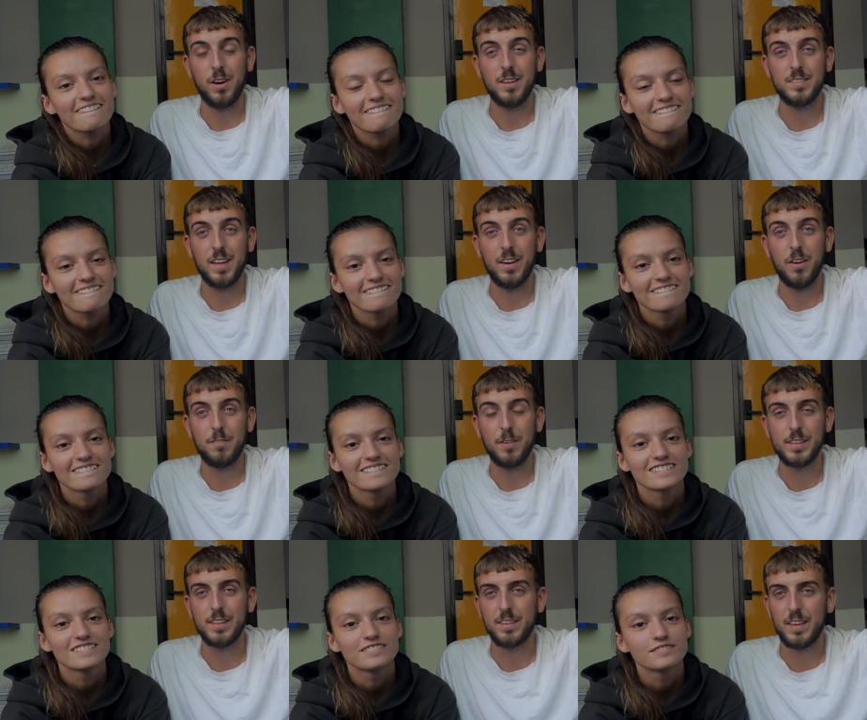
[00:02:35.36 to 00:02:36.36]
Speaker 1: guys. And I
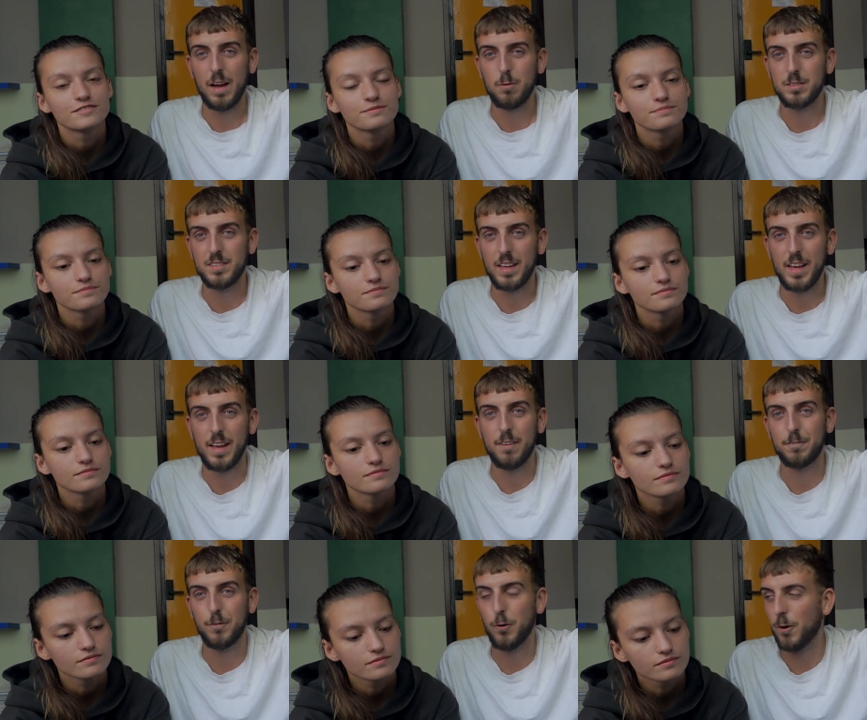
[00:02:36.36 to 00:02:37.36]
think that was
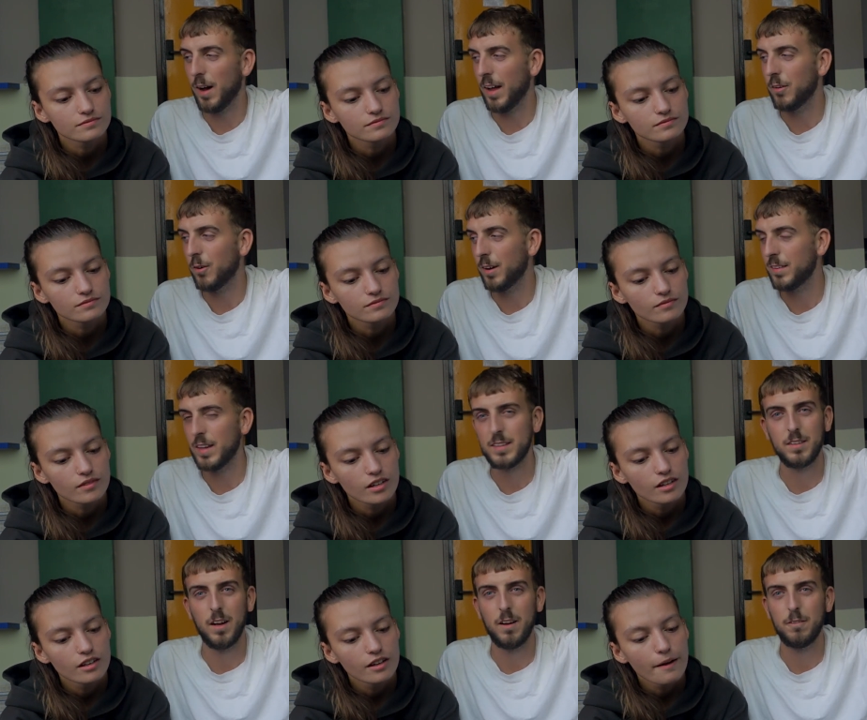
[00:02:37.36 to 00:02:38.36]
it for Hanoi.
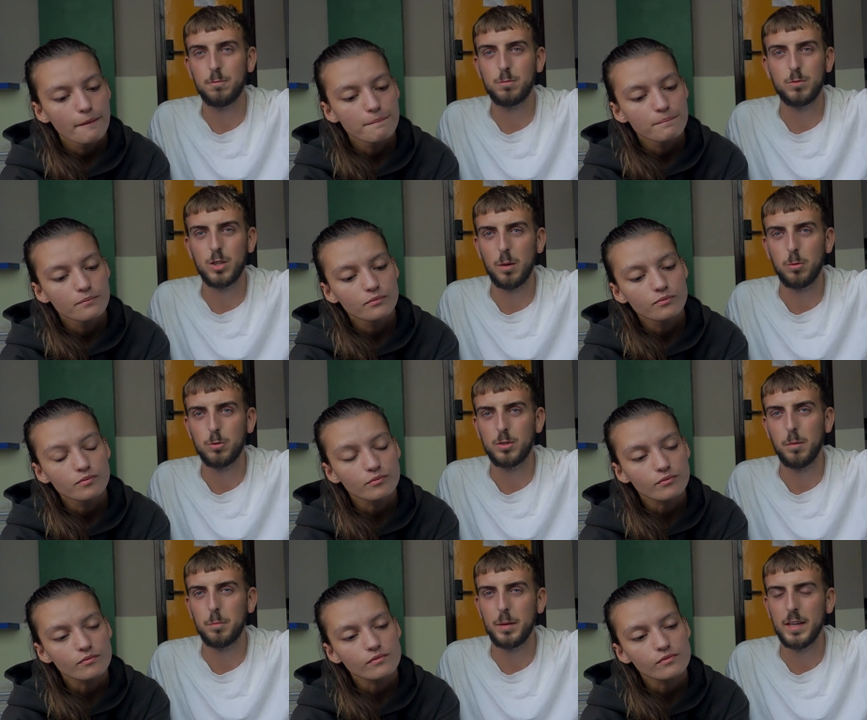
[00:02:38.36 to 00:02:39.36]
That's our couple
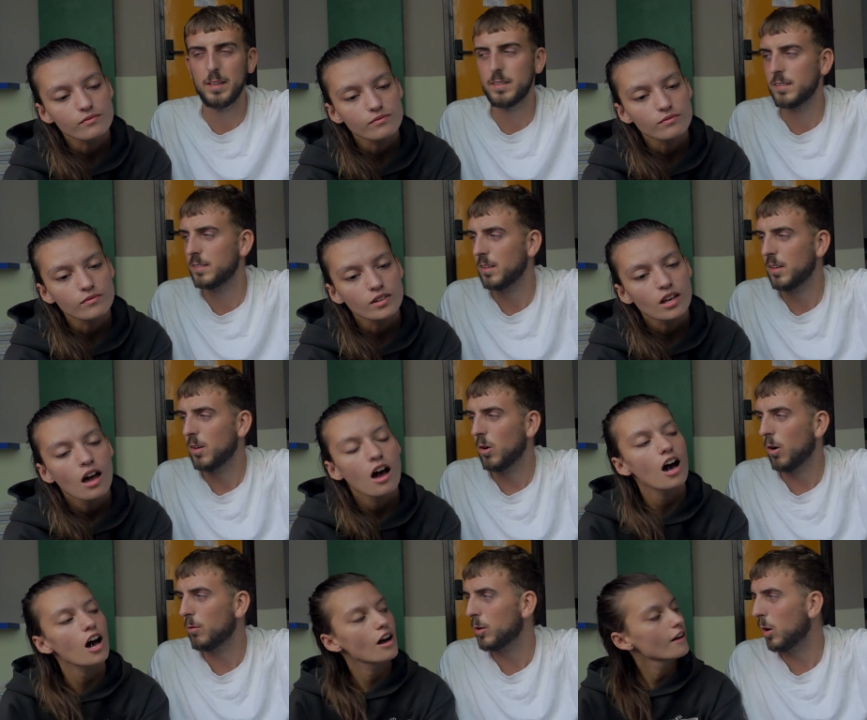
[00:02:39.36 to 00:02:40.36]
top picks,
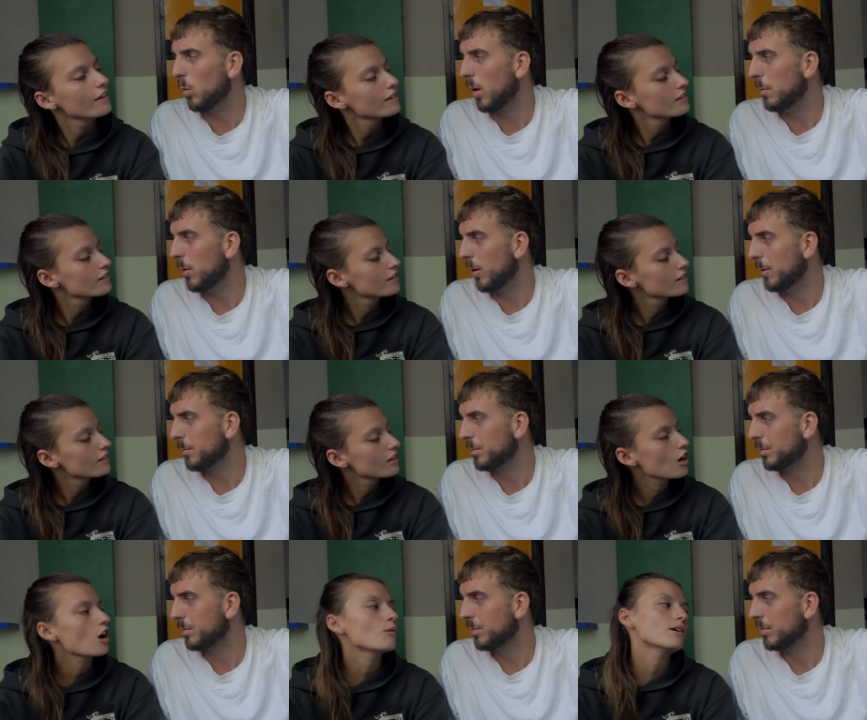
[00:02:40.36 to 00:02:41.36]
or have we got one more?
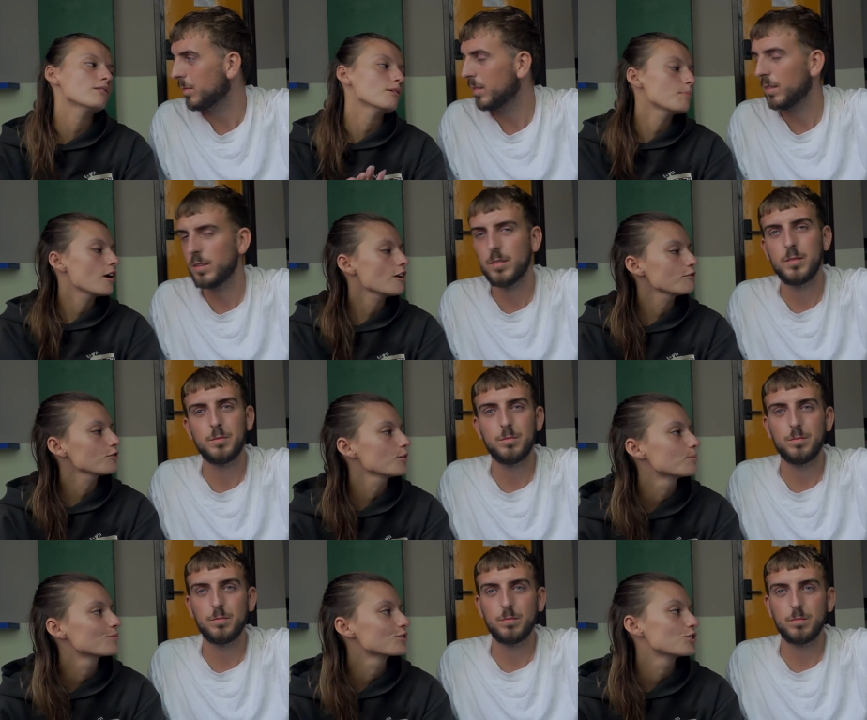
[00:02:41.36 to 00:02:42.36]
Speaker 2: Oh well, apart
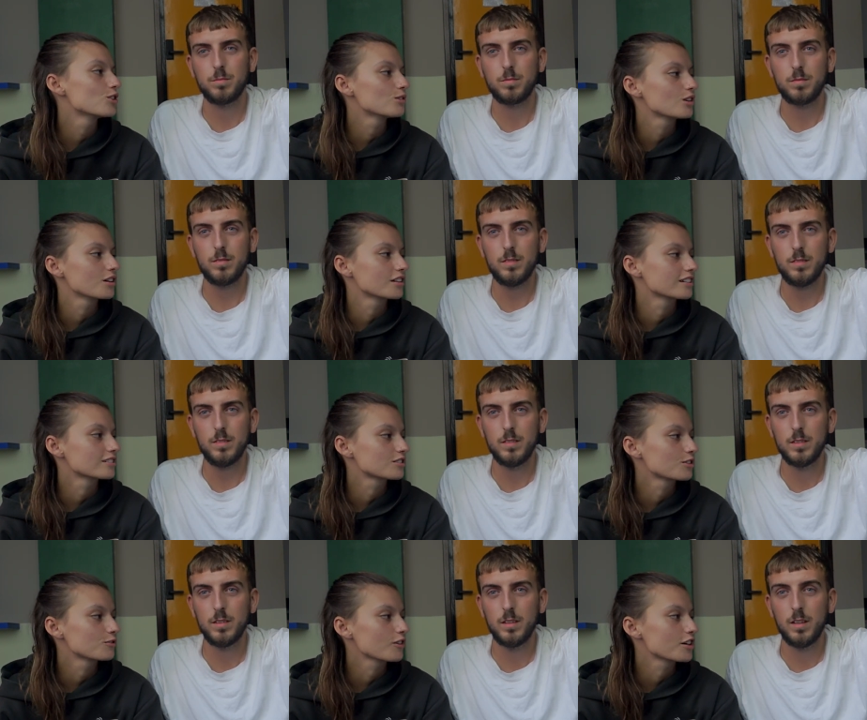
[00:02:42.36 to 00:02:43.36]
from you learning
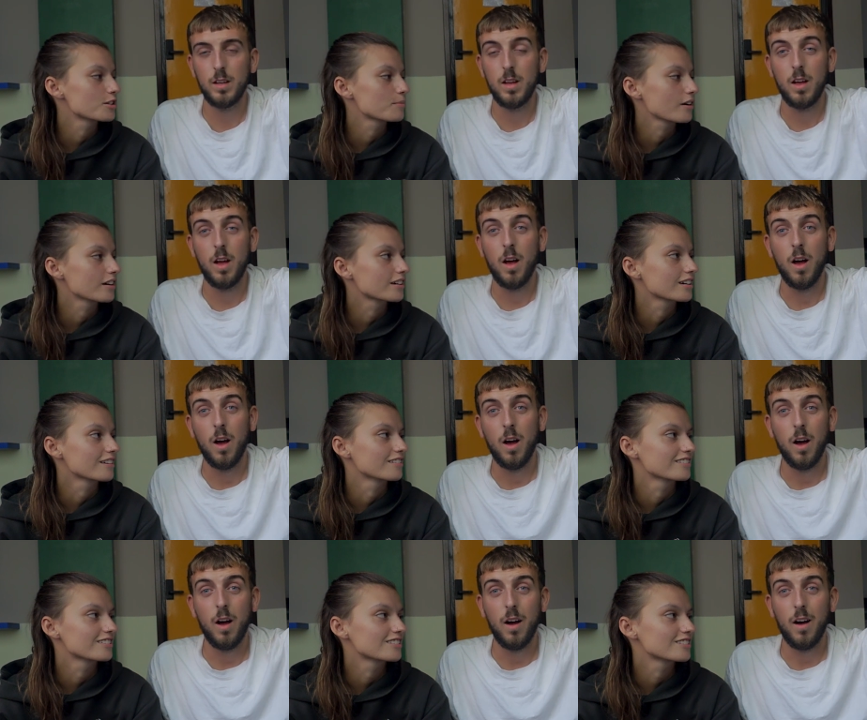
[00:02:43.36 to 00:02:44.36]
to ride a bike
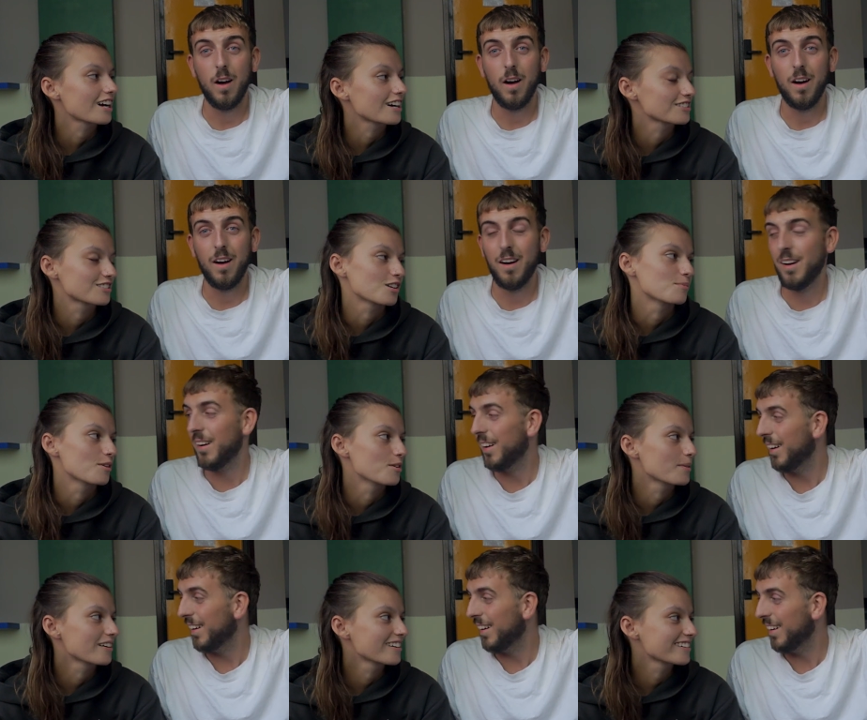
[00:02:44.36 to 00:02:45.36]
in at Style
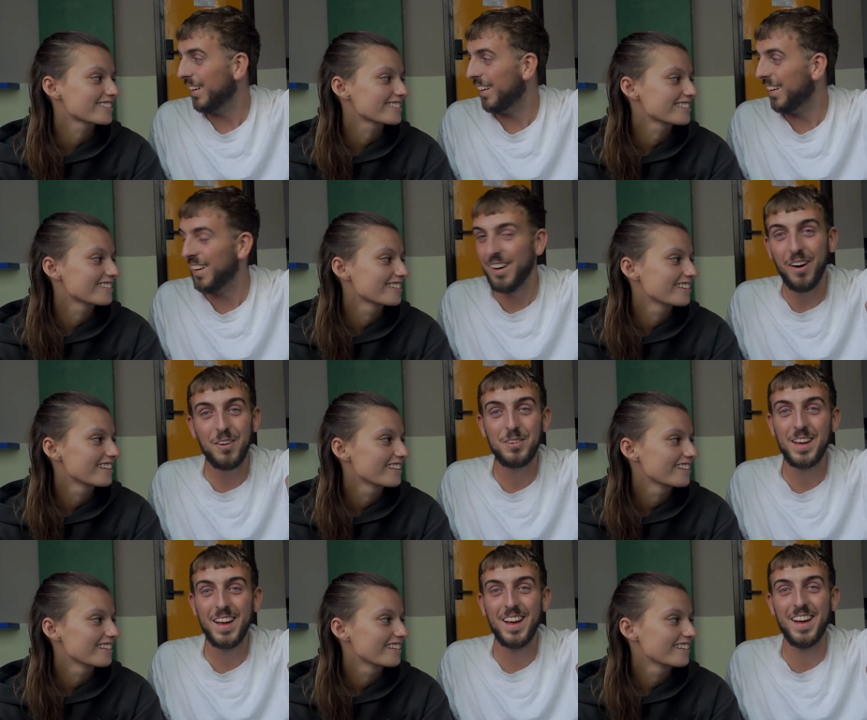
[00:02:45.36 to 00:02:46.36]
Motorbikes.
Speaker 1: Oh
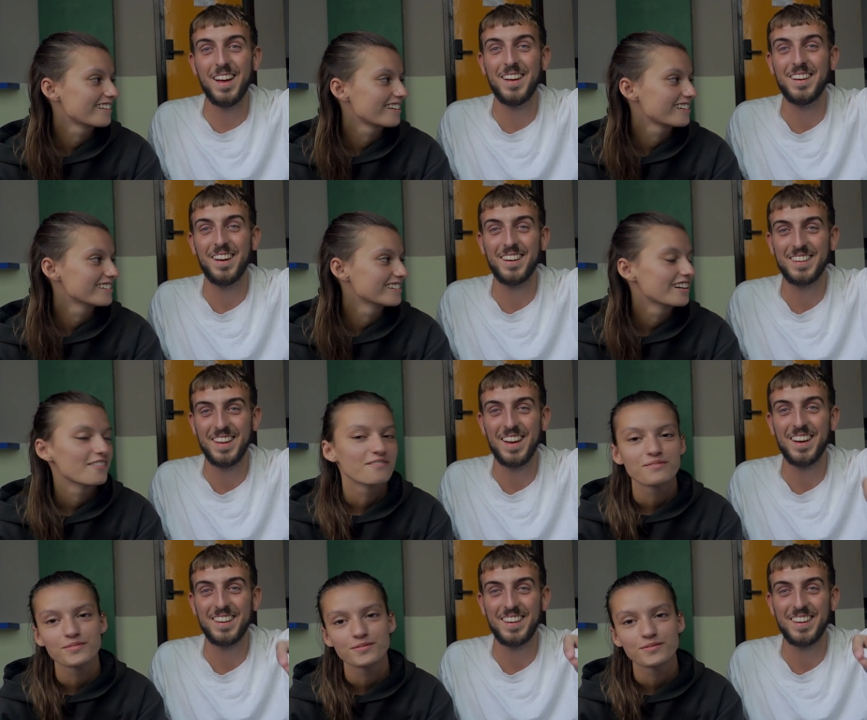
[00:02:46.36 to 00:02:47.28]
yeah, okay,